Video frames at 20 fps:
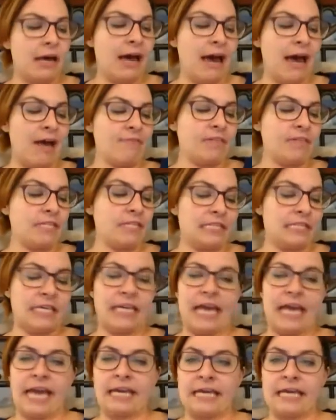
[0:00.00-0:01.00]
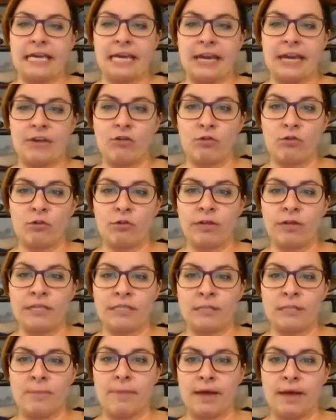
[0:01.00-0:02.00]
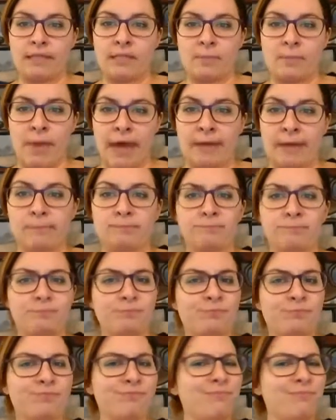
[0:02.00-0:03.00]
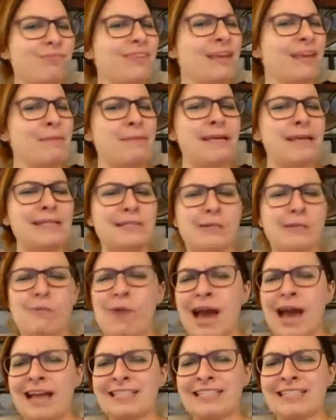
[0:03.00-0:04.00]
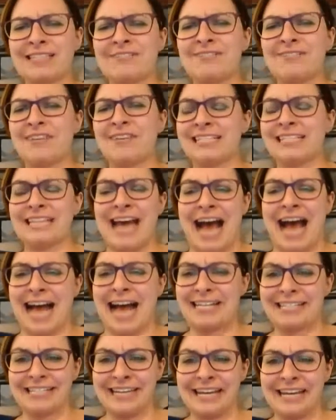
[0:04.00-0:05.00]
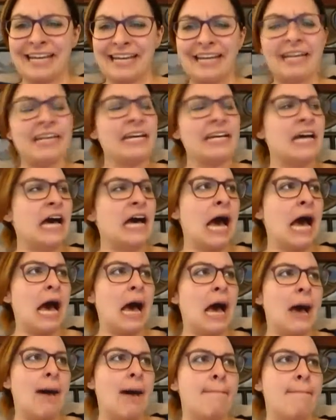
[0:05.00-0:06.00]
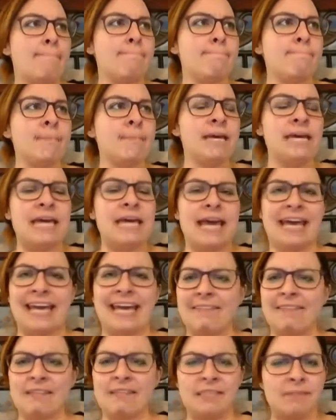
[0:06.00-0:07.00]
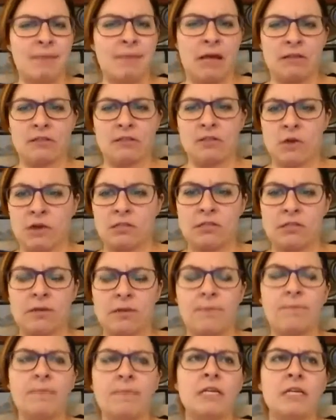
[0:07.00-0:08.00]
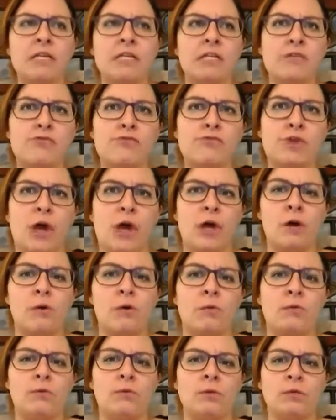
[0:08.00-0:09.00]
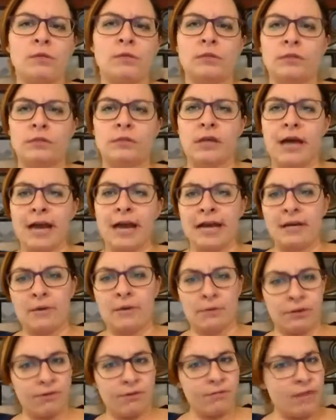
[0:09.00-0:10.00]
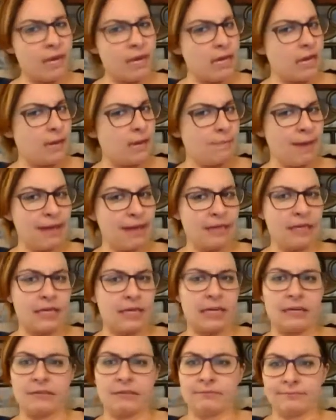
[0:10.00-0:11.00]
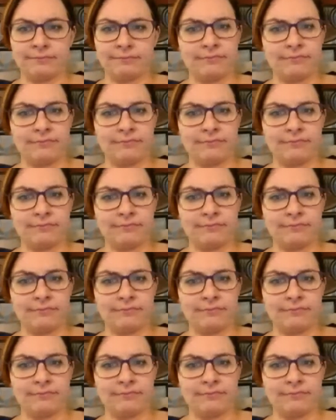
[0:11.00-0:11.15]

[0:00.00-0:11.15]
Obviously, Yankee Candle is the best bet because the wax is fantastic um, and the smell is awesome. So I know what you're thinking, Becky.